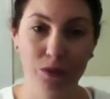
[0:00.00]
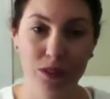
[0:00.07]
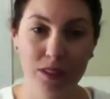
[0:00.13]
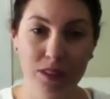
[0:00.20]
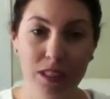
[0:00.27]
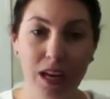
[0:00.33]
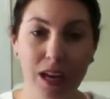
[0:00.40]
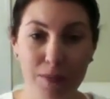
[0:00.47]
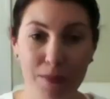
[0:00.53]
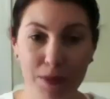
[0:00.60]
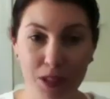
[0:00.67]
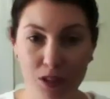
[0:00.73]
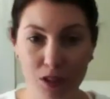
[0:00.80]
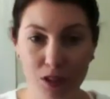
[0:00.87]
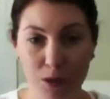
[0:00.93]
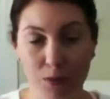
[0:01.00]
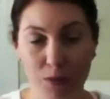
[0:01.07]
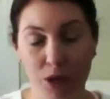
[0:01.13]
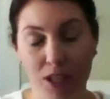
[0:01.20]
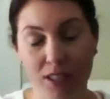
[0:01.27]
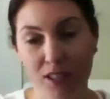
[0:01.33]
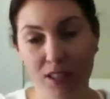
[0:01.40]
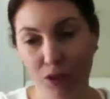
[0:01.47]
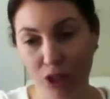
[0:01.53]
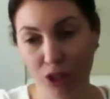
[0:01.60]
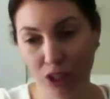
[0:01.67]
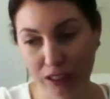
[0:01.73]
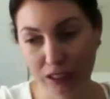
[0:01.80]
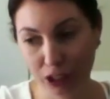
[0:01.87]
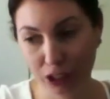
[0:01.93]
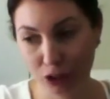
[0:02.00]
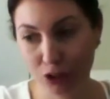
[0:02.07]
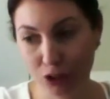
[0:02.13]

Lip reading: time-consuming process for the cleaners.